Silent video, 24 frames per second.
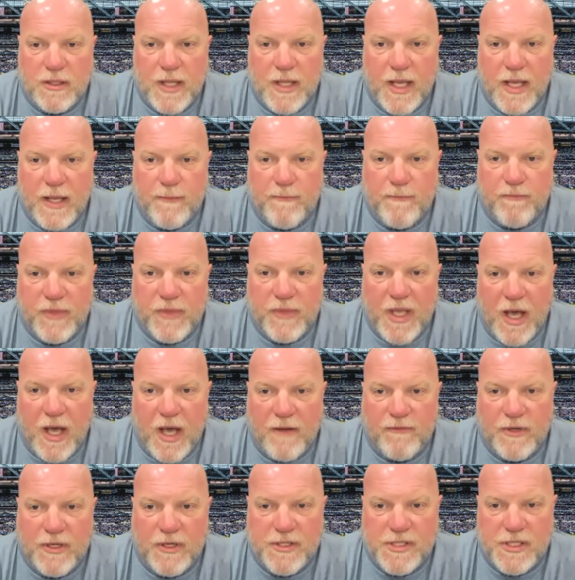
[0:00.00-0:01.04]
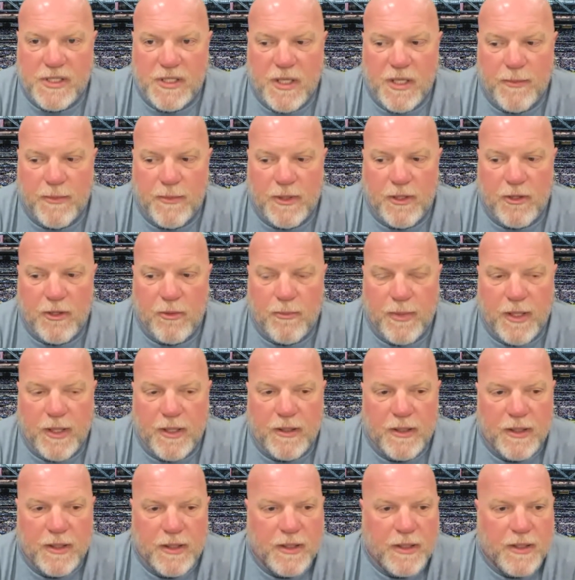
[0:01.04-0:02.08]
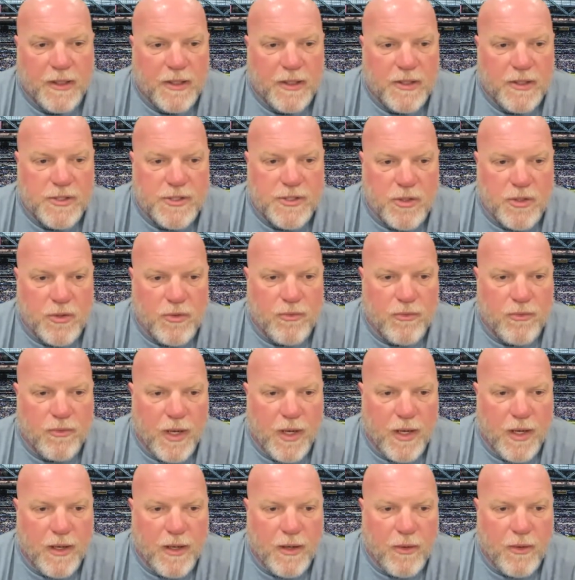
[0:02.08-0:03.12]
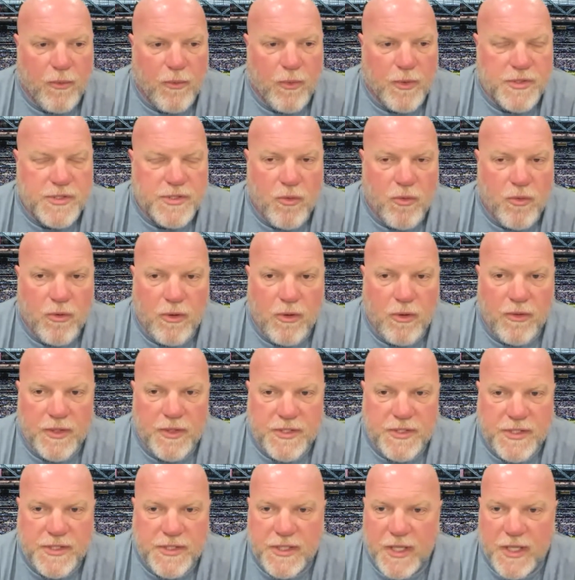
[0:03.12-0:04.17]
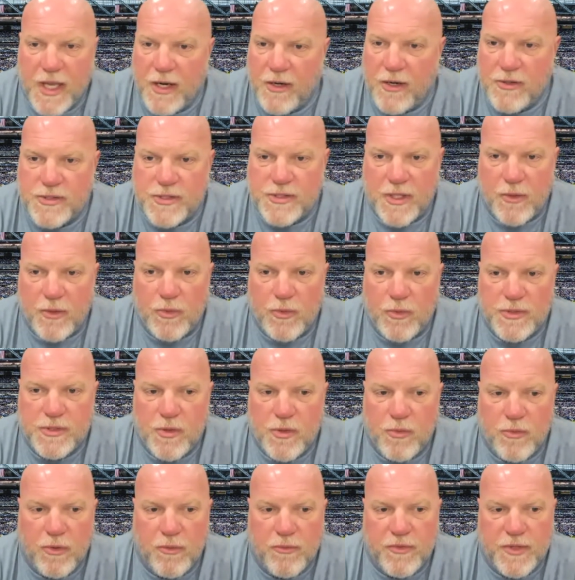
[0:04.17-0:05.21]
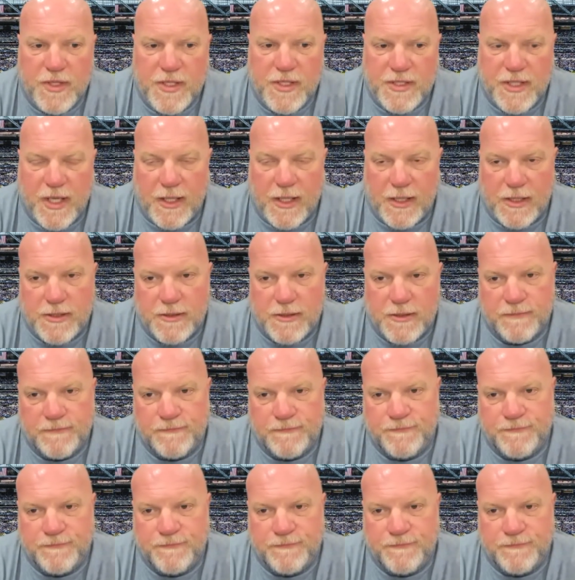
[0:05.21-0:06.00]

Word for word: that confidence in him a little bit. So, uh, what's going on? This is a carousel. What's going on with these guys?